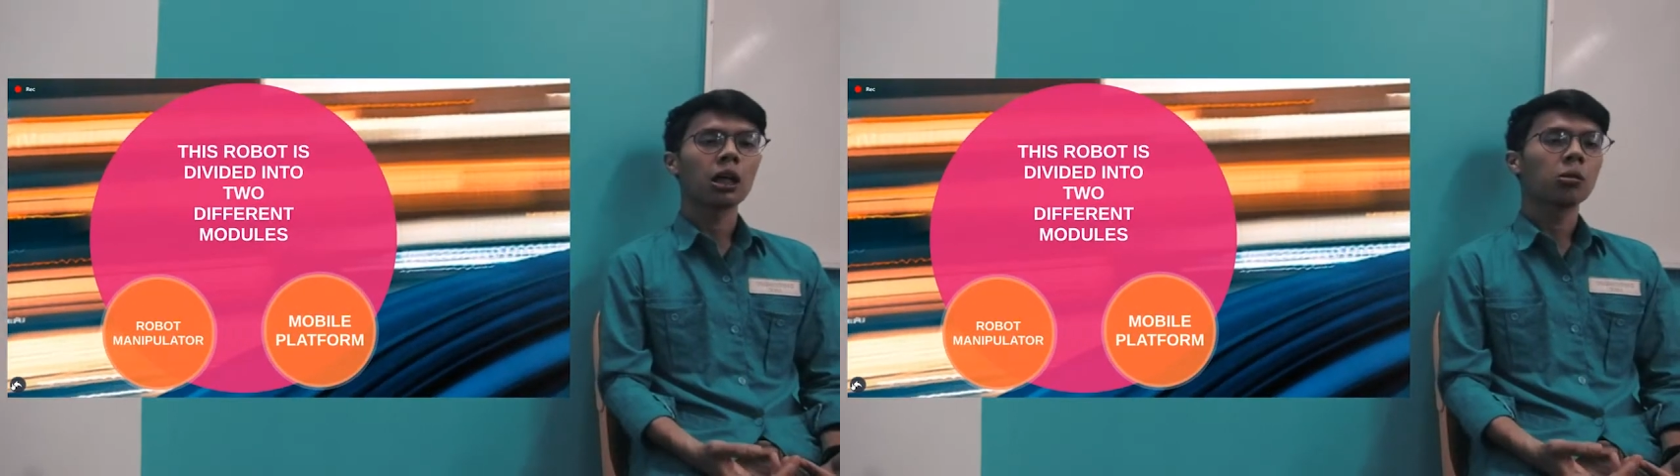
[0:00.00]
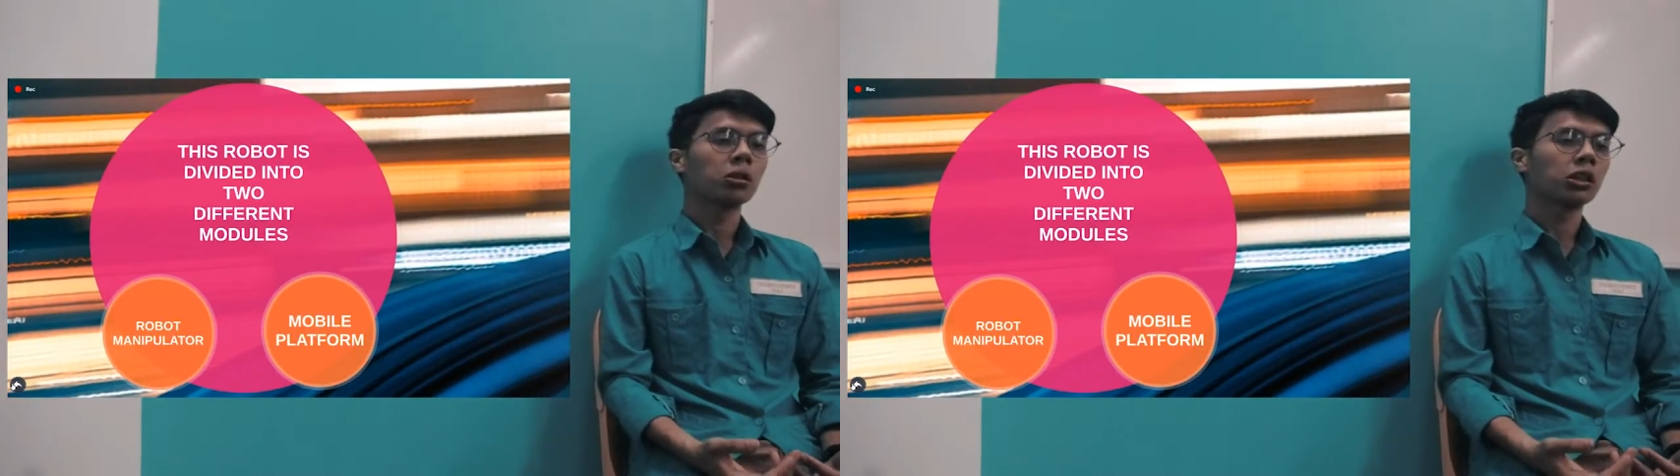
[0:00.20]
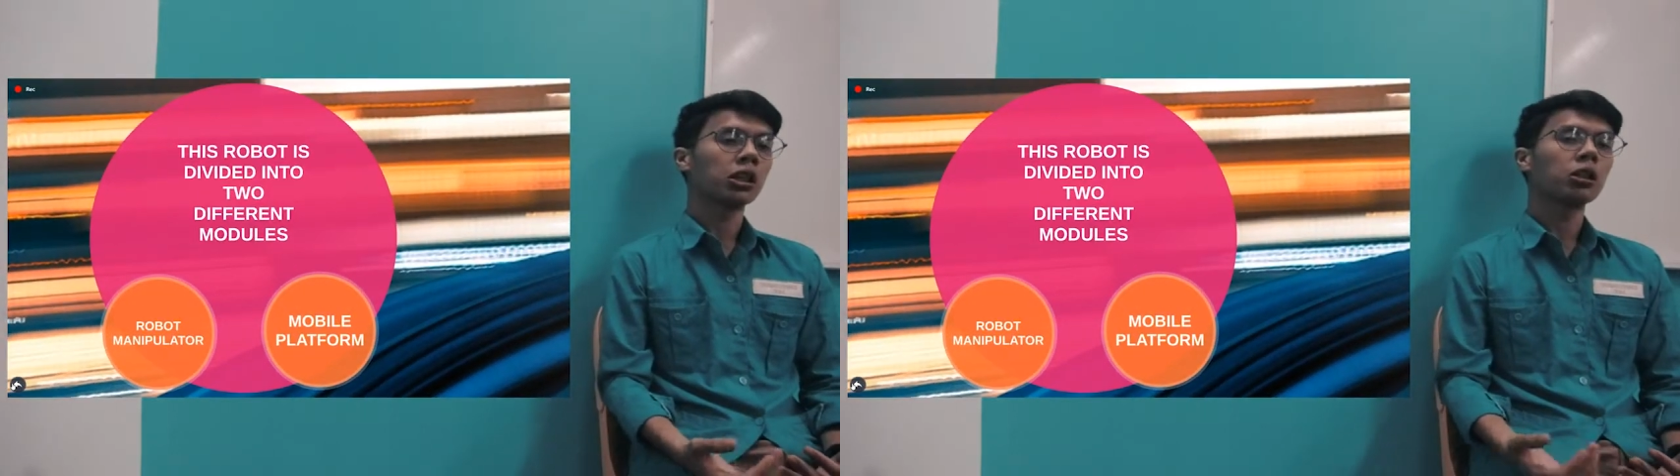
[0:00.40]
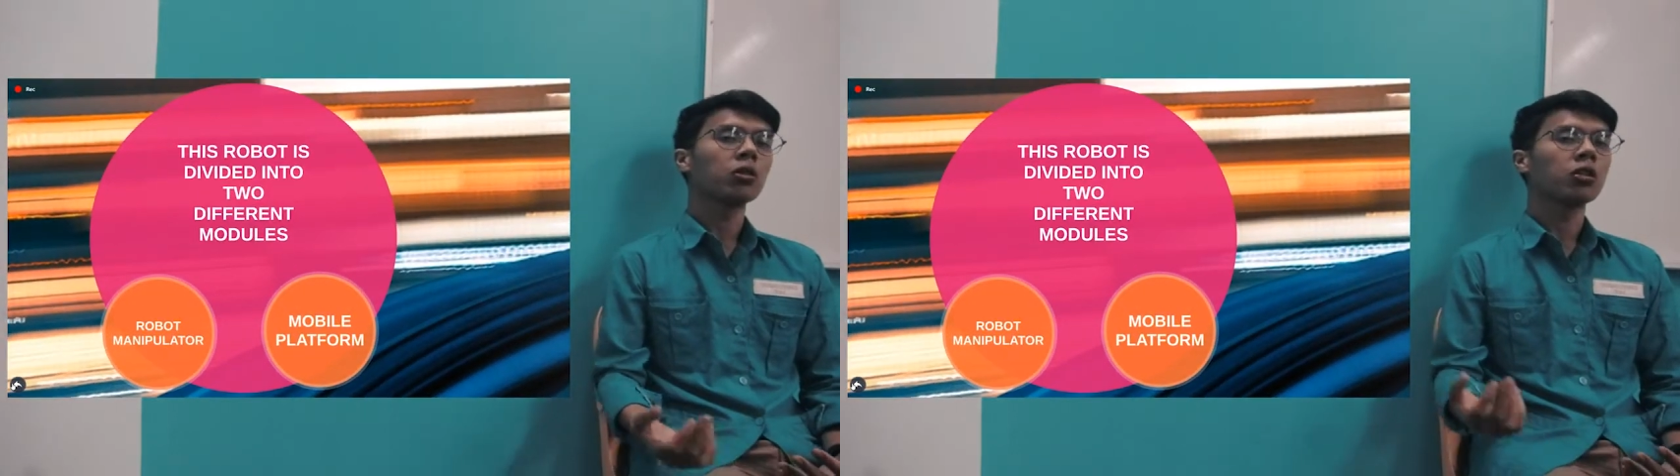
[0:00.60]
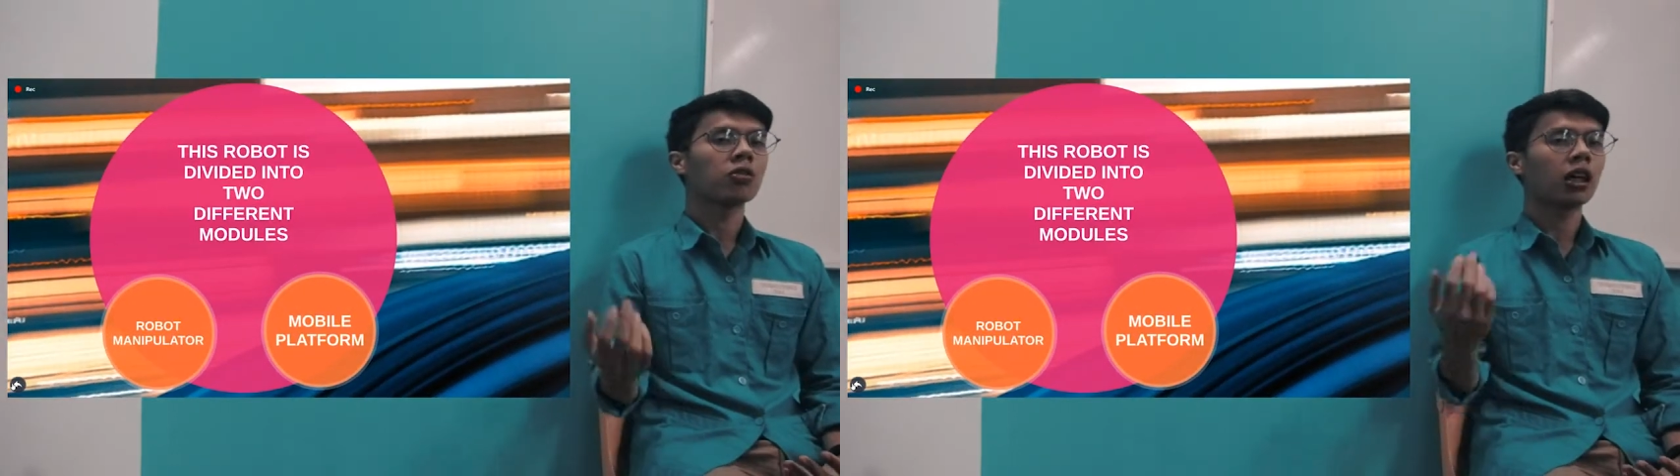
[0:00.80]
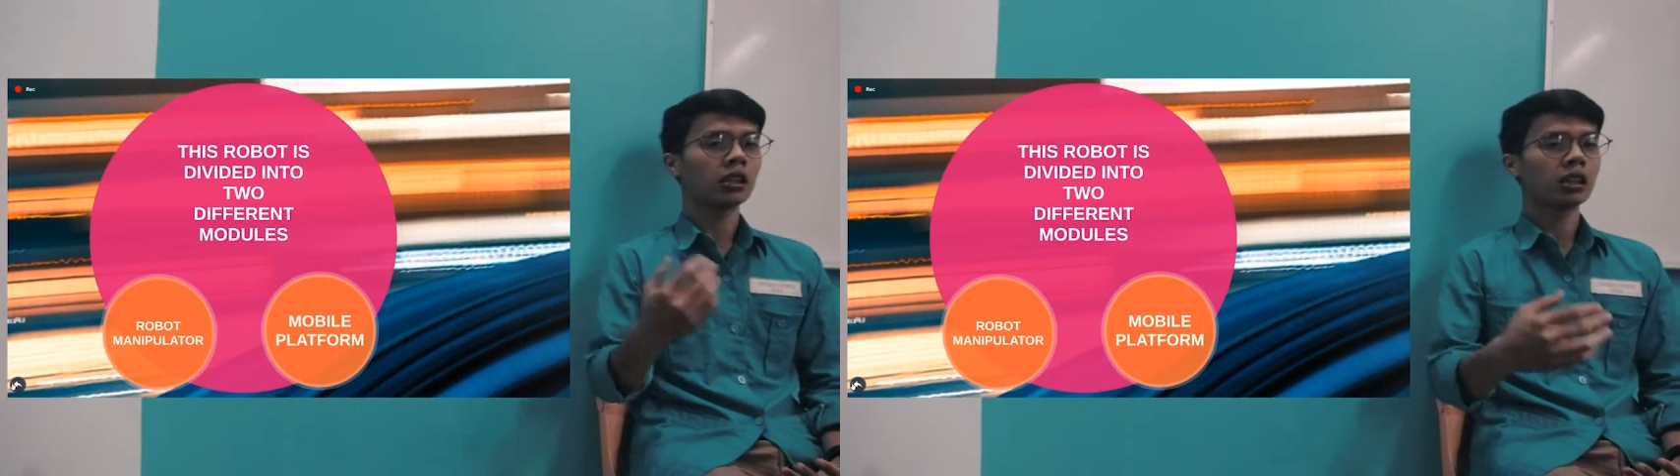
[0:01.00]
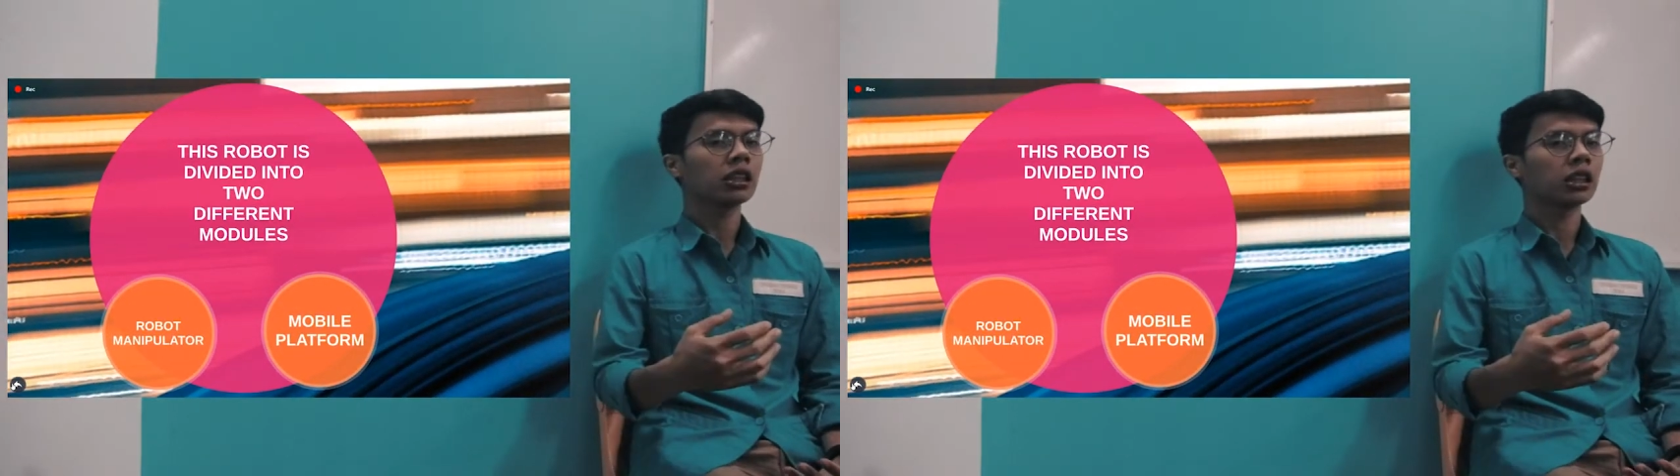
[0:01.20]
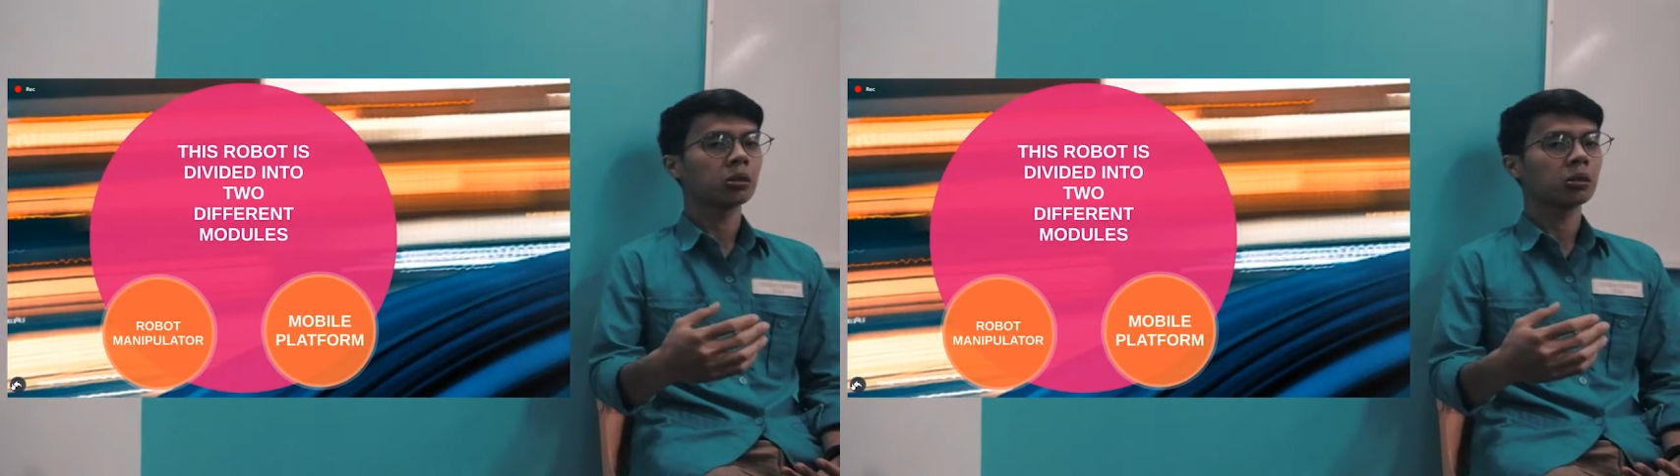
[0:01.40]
Basically, we're dividing